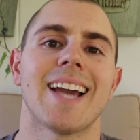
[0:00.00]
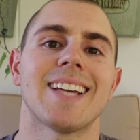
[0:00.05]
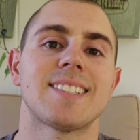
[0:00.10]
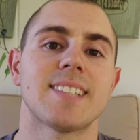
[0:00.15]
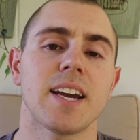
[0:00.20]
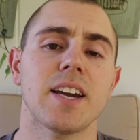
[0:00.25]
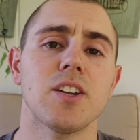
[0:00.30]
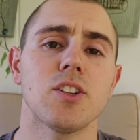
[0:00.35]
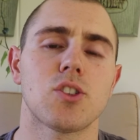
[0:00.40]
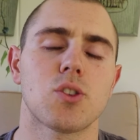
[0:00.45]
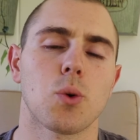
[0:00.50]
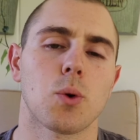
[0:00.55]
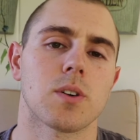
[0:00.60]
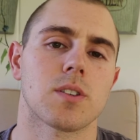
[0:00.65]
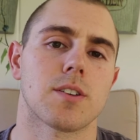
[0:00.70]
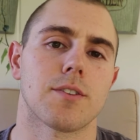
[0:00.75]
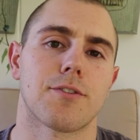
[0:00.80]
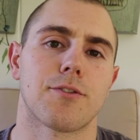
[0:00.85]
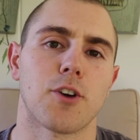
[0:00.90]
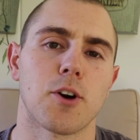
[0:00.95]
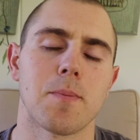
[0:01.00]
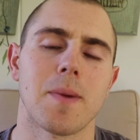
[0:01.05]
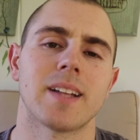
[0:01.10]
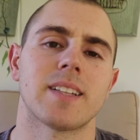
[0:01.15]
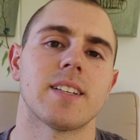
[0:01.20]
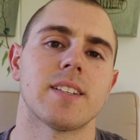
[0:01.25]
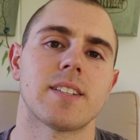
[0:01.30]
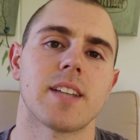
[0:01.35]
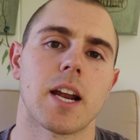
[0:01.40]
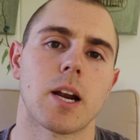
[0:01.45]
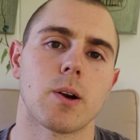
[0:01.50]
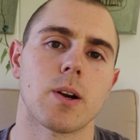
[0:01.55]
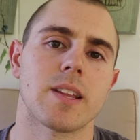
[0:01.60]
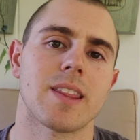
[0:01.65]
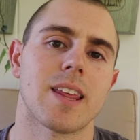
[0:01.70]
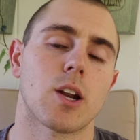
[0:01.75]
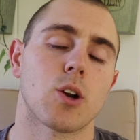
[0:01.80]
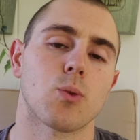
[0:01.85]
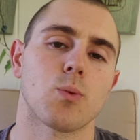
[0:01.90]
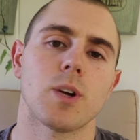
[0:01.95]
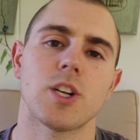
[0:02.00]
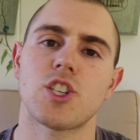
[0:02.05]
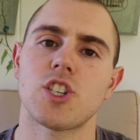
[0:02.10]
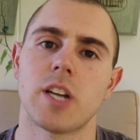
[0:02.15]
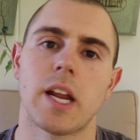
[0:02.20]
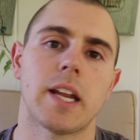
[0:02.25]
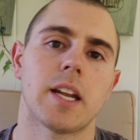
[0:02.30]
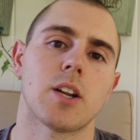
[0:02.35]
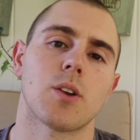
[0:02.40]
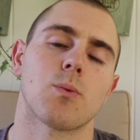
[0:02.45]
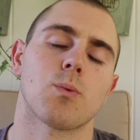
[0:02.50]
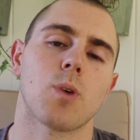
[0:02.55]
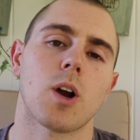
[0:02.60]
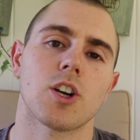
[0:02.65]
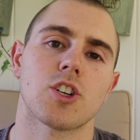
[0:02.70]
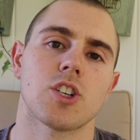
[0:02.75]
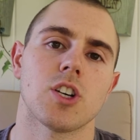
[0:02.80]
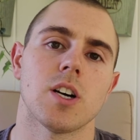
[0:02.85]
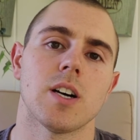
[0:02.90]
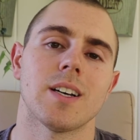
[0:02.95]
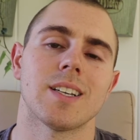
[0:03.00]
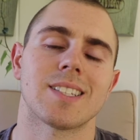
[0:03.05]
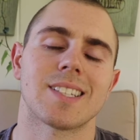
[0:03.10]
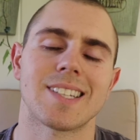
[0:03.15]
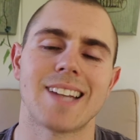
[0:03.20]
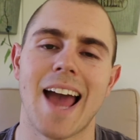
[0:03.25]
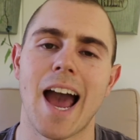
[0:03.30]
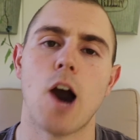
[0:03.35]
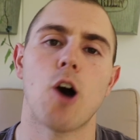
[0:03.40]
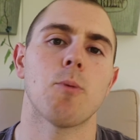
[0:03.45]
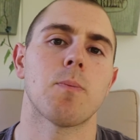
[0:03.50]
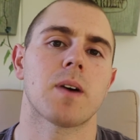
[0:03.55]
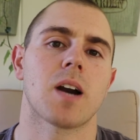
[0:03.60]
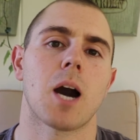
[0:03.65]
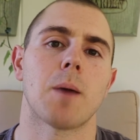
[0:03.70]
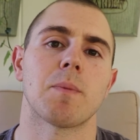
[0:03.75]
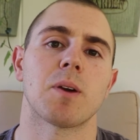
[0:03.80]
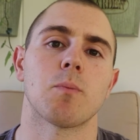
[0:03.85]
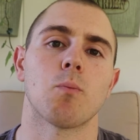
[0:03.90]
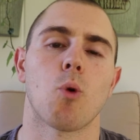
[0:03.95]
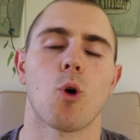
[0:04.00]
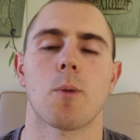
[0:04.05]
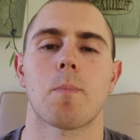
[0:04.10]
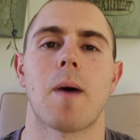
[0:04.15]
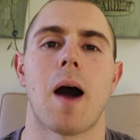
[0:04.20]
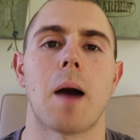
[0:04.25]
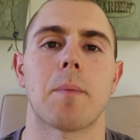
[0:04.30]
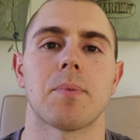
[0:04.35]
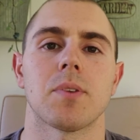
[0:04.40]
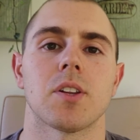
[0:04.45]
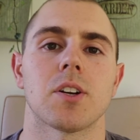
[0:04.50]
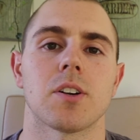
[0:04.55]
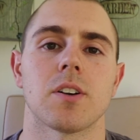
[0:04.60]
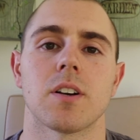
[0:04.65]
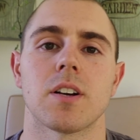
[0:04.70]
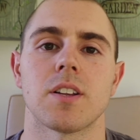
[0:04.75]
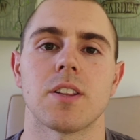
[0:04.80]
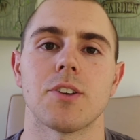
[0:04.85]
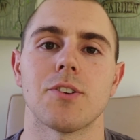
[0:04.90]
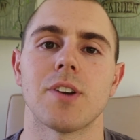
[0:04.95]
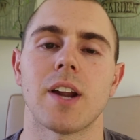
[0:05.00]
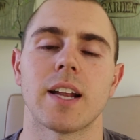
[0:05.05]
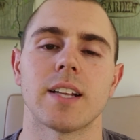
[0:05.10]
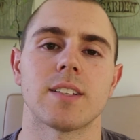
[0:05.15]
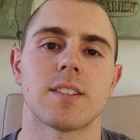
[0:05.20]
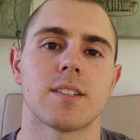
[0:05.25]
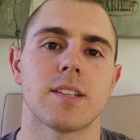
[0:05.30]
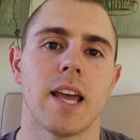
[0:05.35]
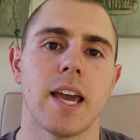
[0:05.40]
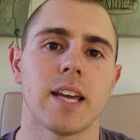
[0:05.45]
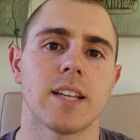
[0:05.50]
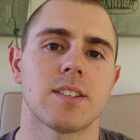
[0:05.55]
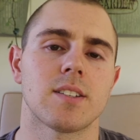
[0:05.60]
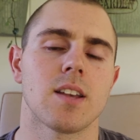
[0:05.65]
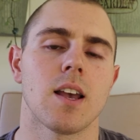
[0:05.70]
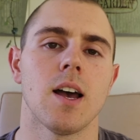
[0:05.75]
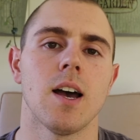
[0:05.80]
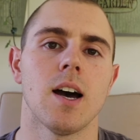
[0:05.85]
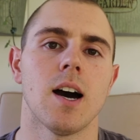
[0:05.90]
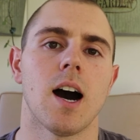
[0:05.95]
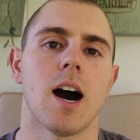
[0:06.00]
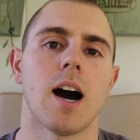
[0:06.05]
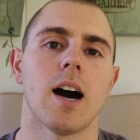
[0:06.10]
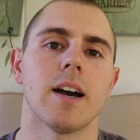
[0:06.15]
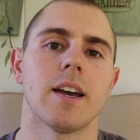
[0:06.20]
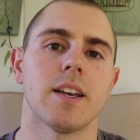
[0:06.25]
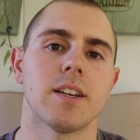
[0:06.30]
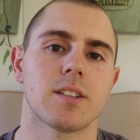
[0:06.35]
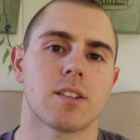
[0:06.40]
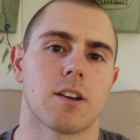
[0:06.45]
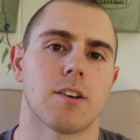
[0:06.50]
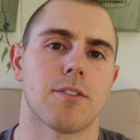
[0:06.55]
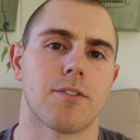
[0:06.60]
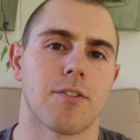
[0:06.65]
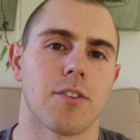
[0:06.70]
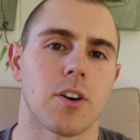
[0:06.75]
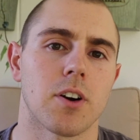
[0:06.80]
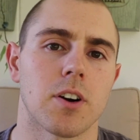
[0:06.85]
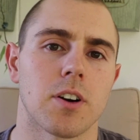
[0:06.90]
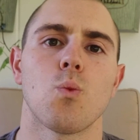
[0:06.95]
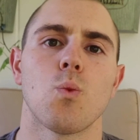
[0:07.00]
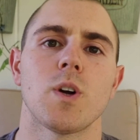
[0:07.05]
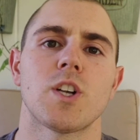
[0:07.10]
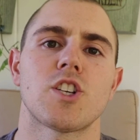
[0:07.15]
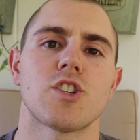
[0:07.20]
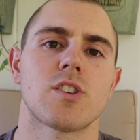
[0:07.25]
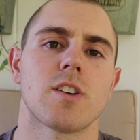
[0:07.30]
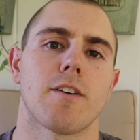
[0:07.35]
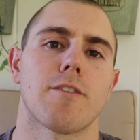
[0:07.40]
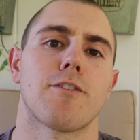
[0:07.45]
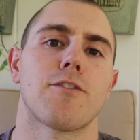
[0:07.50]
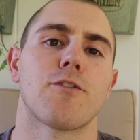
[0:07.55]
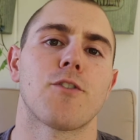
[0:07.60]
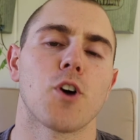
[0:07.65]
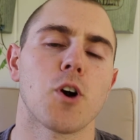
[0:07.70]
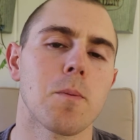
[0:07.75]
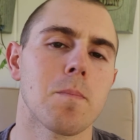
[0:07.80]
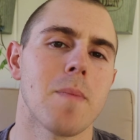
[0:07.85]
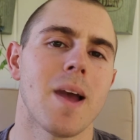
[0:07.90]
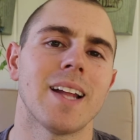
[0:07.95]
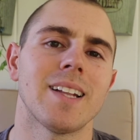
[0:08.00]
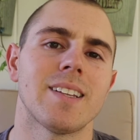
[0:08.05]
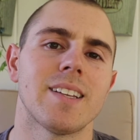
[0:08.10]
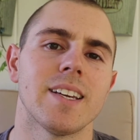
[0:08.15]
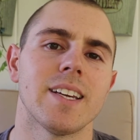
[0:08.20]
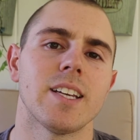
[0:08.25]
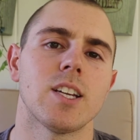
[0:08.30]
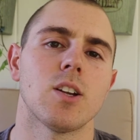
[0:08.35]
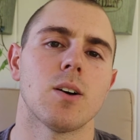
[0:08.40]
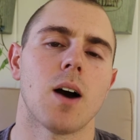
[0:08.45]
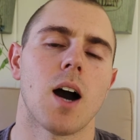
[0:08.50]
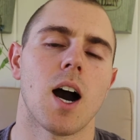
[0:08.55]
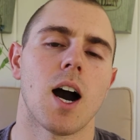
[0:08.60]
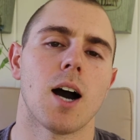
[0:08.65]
A second source of fermented dairy that originated in Russia is now becoming more popular in the United States is kefir, which is a fermented,